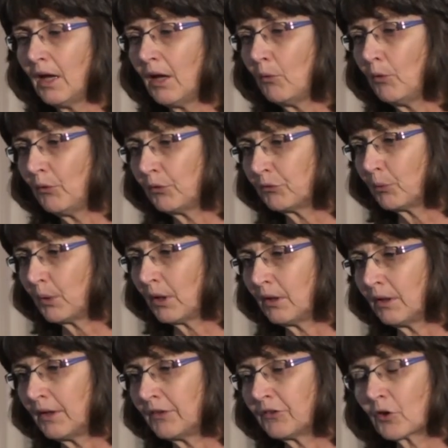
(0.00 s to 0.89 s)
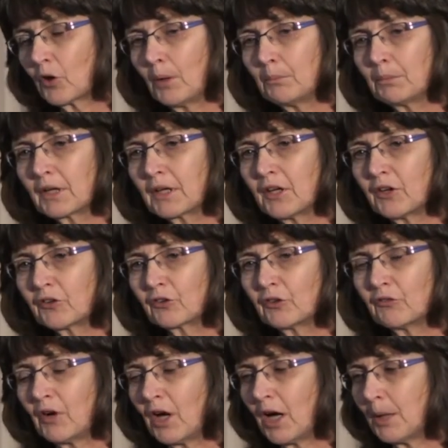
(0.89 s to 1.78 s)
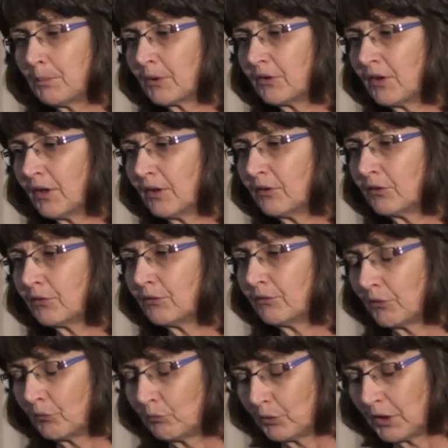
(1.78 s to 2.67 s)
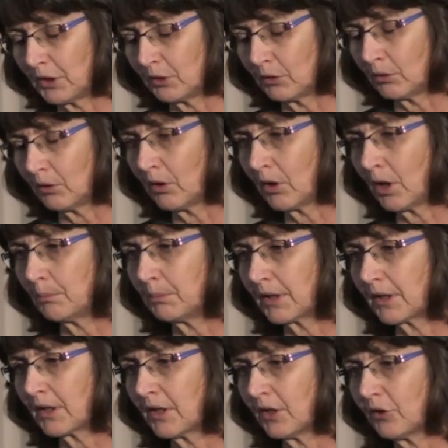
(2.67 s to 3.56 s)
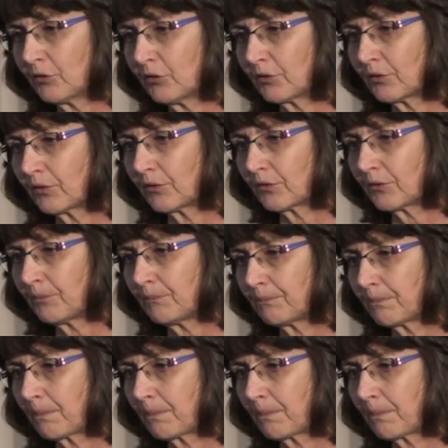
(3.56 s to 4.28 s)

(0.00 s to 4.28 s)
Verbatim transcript: or as well as a complication of hypertensive and renal complications.